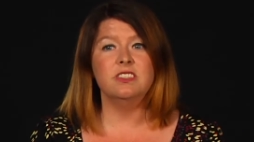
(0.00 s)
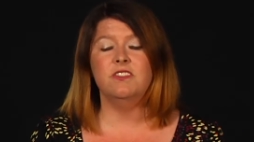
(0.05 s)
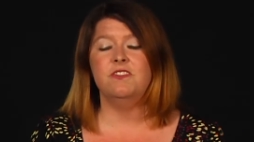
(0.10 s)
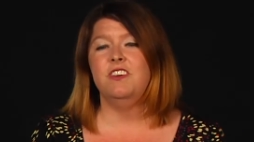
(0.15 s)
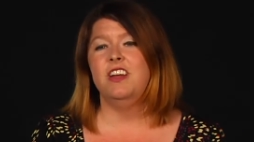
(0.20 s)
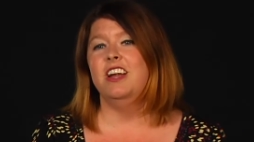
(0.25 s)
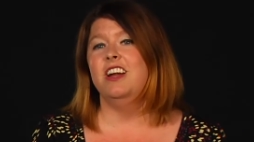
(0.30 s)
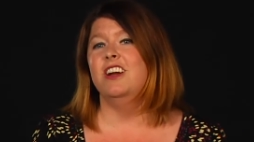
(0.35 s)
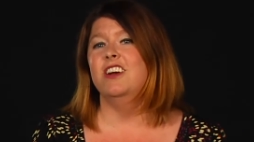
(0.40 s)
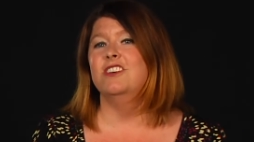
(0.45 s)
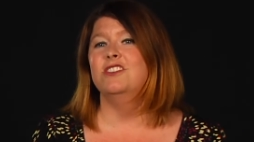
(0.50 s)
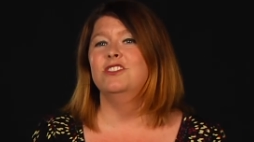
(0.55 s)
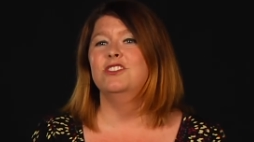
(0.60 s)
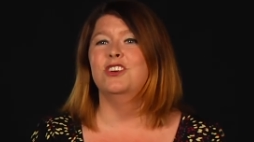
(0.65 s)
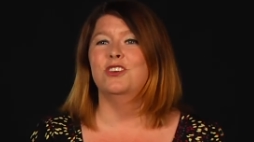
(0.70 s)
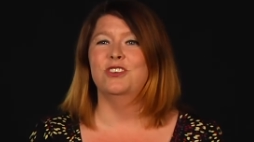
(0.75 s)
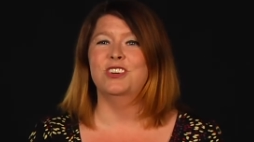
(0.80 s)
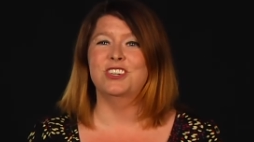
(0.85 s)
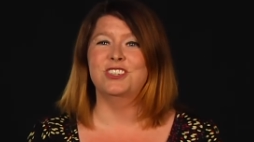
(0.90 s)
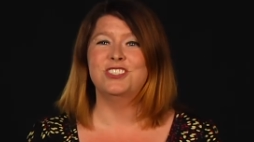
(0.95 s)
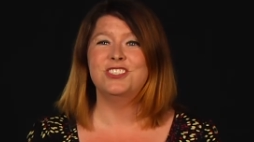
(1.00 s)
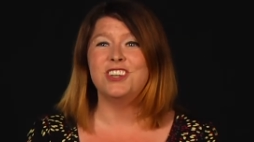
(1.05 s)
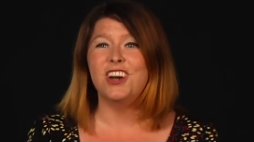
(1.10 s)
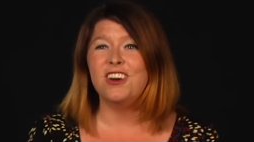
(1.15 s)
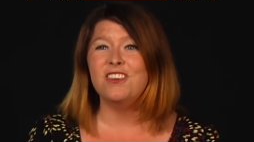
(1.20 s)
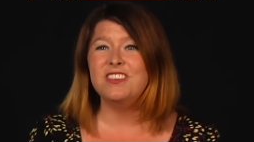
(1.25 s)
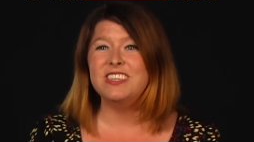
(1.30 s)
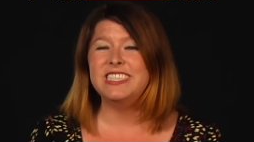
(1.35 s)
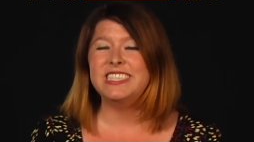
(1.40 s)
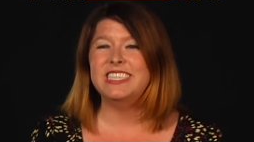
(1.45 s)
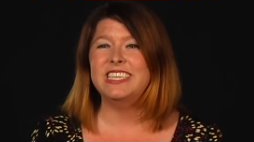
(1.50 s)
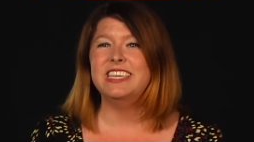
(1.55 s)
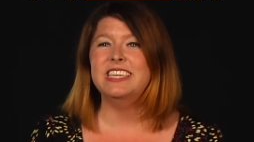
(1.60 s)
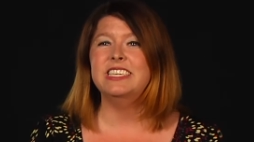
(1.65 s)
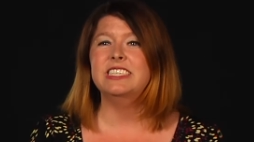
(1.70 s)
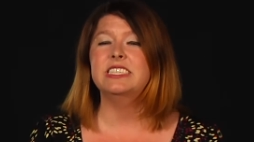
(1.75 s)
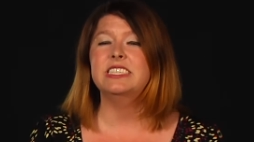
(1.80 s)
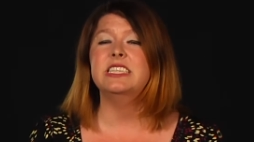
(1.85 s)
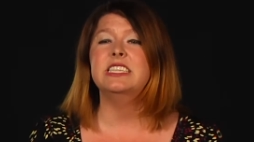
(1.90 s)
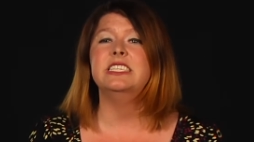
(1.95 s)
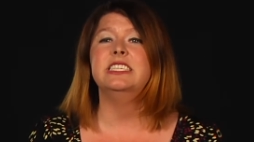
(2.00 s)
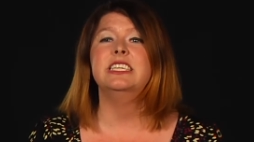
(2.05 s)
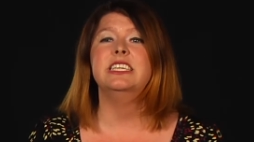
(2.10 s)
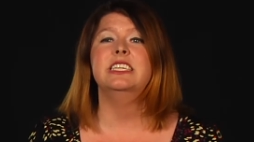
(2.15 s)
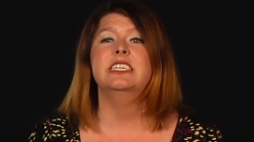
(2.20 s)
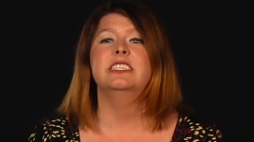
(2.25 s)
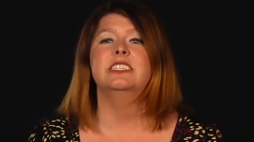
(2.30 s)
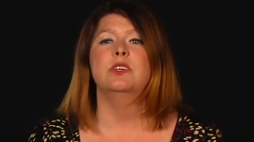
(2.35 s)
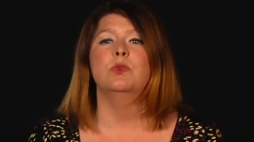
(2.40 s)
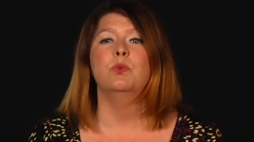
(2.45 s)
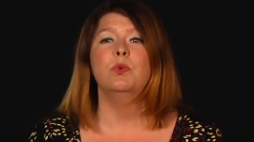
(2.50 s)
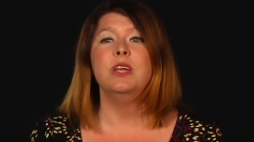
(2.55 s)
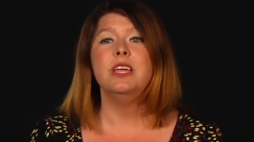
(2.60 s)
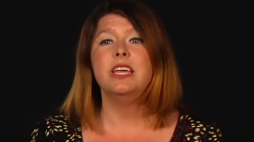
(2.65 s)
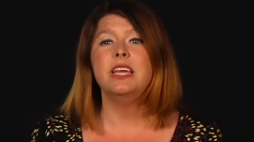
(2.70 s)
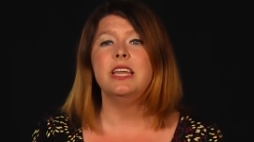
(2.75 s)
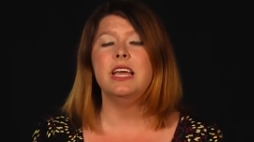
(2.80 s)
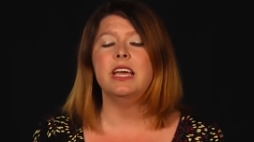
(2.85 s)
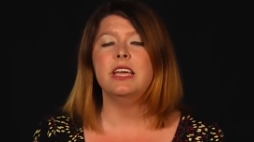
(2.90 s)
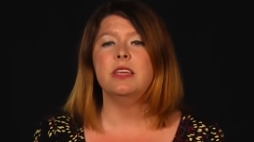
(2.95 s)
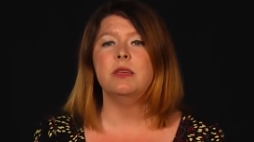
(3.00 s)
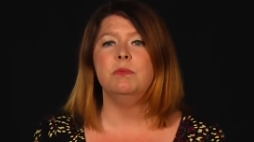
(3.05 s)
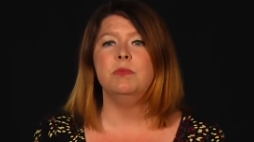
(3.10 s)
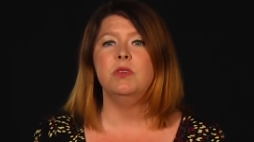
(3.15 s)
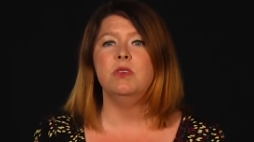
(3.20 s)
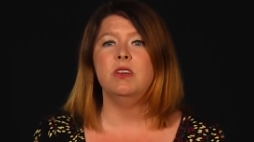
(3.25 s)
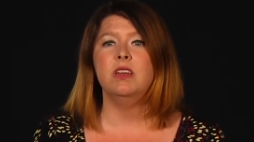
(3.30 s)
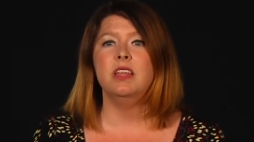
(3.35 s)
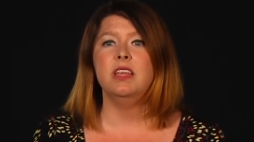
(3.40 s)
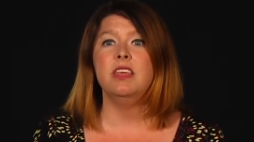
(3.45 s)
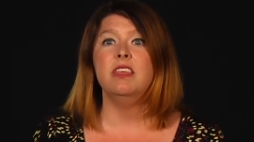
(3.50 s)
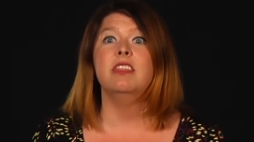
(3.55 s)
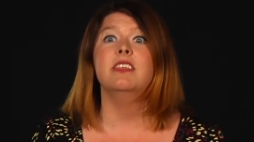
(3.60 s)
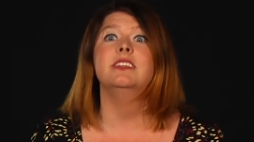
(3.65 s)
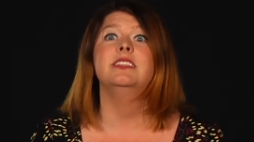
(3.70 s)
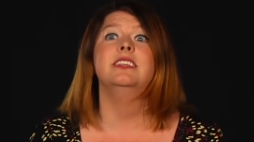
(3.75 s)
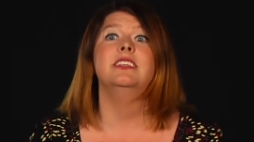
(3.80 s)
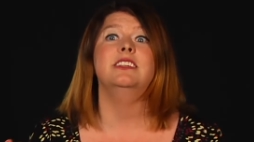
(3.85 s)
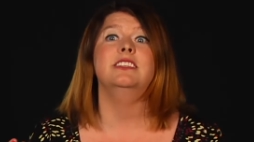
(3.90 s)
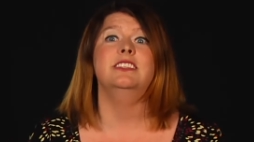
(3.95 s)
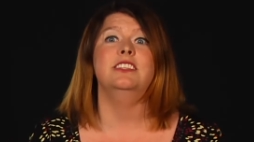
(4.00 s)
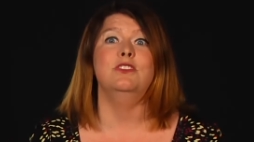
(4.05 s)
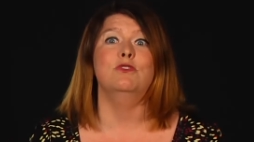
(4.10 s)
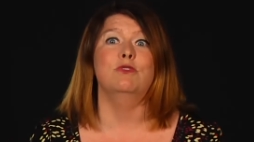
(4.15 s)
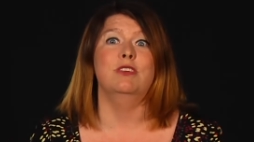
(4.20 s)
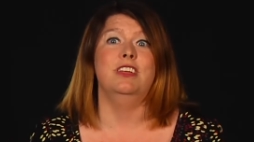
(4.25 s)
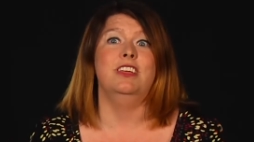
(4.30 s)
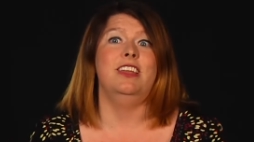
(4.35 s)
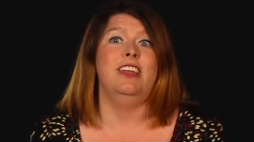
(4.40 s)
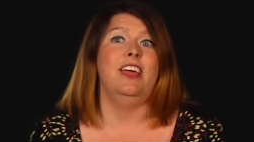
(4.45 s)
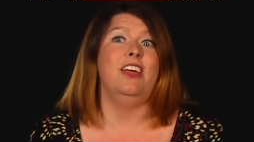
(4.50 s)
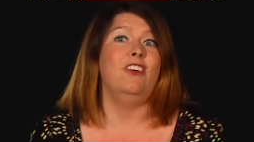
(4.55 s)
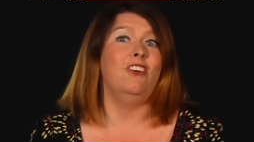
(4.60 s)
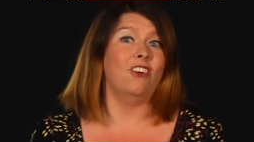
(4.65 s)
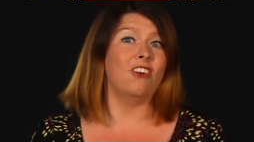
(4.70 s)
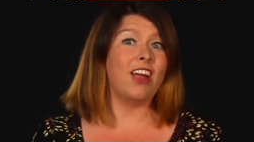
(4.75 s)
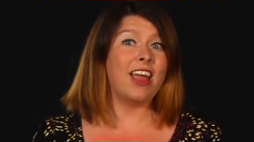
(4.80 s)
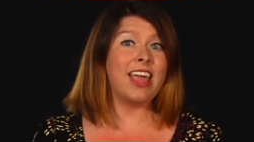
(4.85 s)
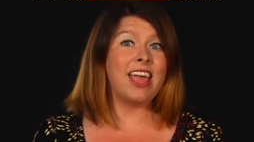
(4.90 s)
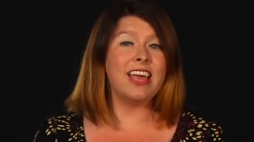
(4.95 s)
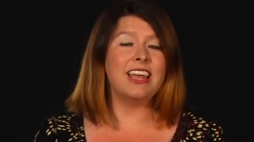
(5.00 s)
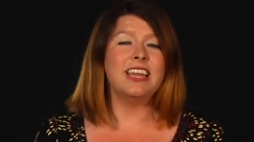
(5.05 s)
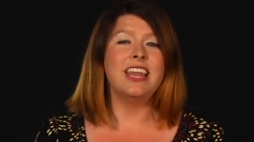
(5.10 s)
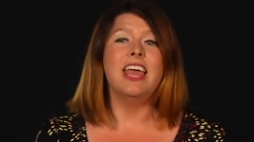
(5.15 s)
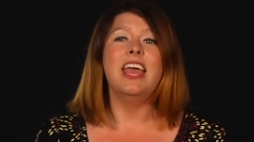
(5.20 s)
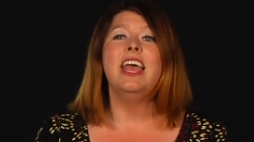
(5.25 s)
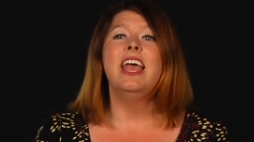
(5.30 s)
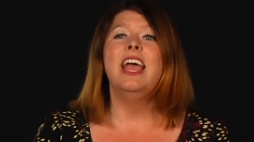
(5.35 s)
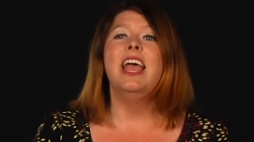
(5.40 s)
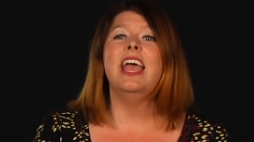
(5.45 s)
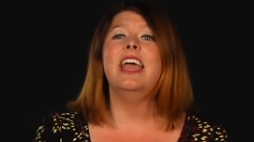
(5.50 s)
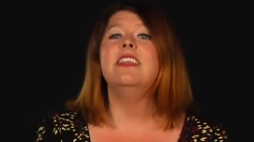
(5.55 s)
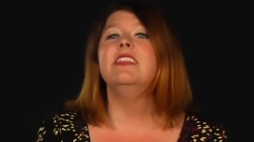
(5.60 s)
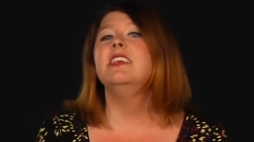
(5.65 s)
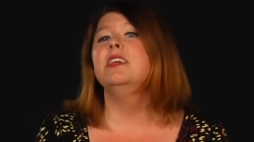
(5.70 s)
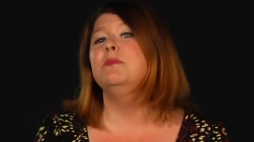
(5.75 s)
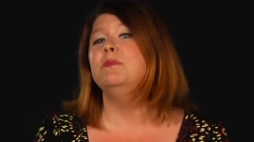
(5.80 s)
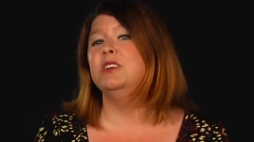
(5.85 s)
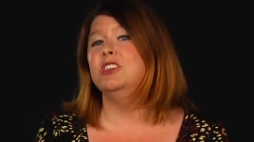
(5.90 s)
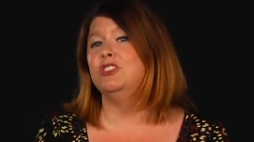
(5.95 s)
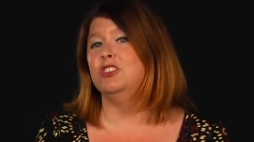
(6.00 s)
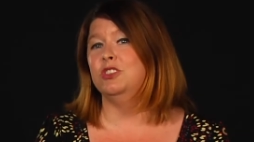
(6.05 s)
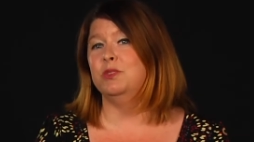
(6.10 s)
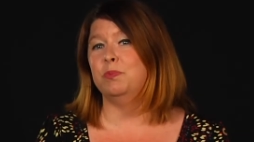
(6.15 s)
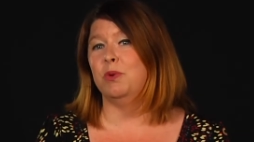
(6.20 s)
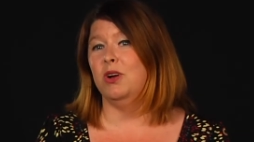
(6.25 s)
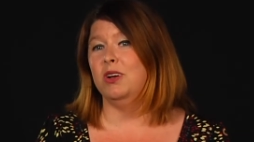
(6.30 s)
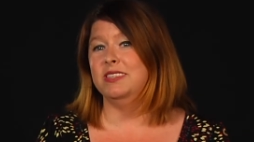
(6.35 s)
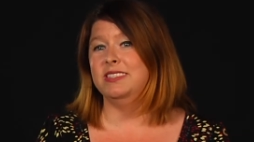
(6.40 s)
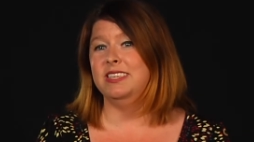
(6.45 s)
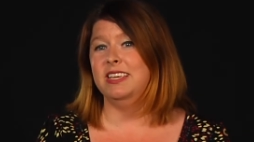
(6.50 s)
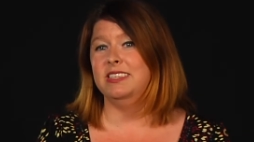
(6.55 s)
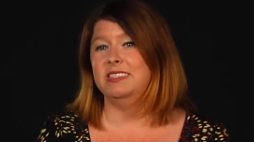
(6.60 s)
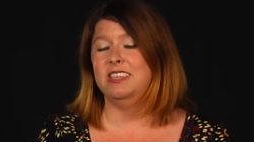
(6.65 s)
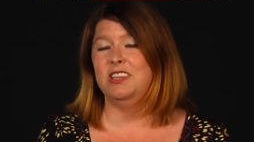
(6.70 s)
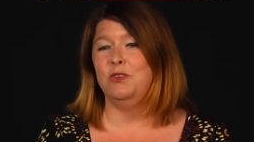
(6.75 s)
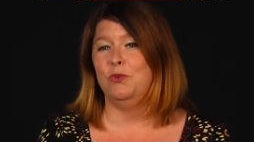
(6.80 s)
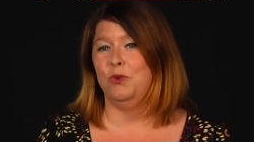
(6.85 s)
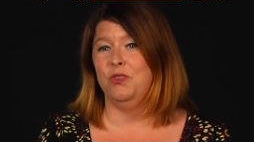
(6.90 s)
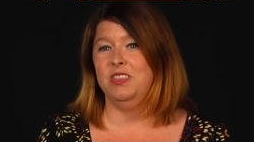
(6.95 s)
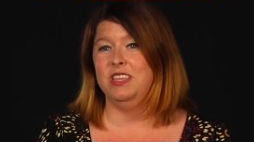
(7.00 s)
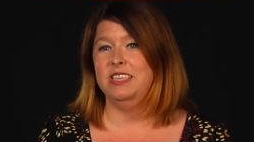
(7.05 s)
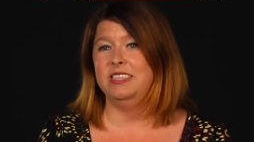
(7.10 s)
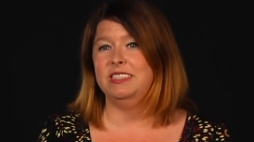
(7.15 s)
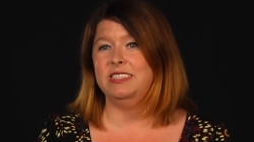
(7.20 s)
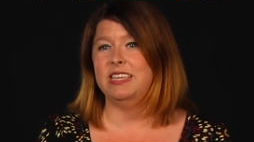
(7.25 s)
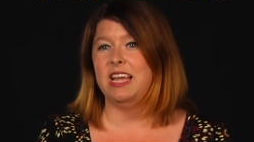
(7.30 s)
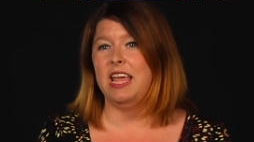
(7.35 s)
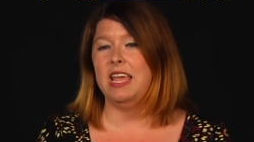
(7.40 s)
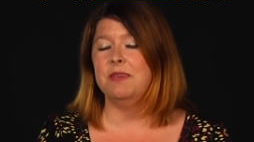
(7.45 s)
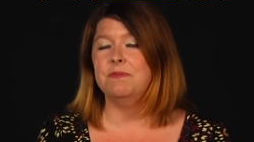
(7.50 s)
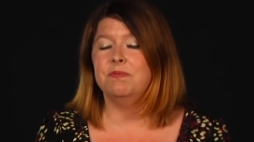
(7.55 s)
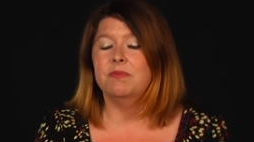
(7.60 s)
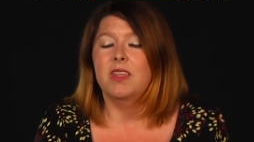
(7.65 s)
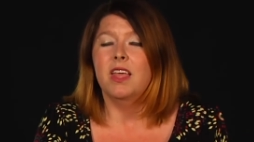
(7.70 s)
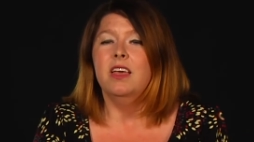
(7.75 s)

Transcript: Affairs, Career Services, the Tennessee Reconnect Community, the Tennessee Reconnect Grant, and the admissions process at Northeast State.